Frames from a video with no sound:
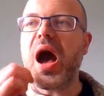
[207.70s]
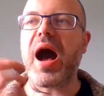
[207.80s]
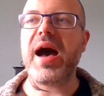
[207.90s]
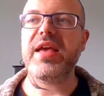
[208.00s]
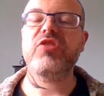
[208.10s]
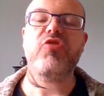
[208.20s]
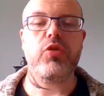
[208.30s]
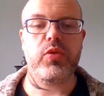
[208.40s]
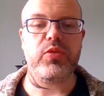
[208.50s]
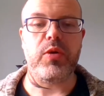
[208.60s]
I
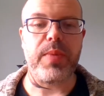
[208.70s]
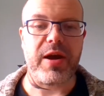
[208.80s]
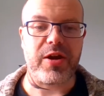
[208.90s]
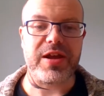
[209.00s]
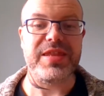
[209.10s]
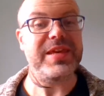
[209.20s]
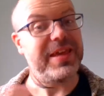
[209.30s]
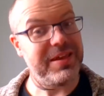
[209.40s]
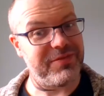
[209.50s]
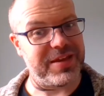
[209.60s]
struggle with willpower in the
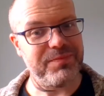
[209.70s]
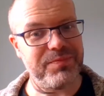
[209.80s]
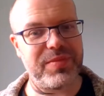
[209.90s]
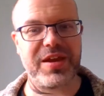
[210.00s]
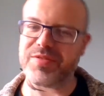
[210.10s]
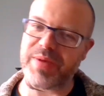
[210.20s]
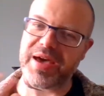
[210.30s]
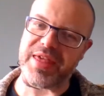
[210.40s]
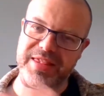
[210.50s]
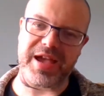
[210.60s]
evening because
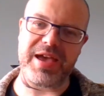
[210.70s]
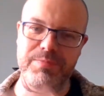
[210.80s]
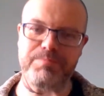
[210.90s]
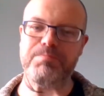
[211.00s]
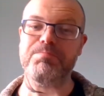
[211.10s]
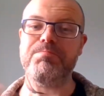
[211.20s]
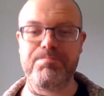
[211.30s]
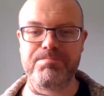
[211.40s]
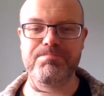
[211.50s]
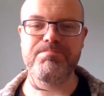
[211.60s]
by that time
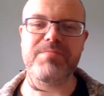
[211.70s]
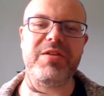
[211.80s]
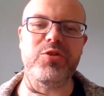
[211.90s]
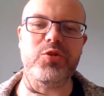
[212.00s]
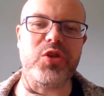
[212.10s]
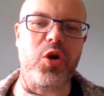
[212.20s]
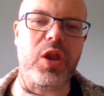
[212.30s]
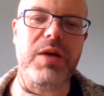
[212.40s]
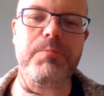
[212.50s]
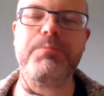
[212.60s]
used it
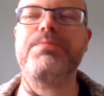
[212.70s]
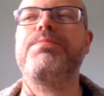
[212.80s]
all up,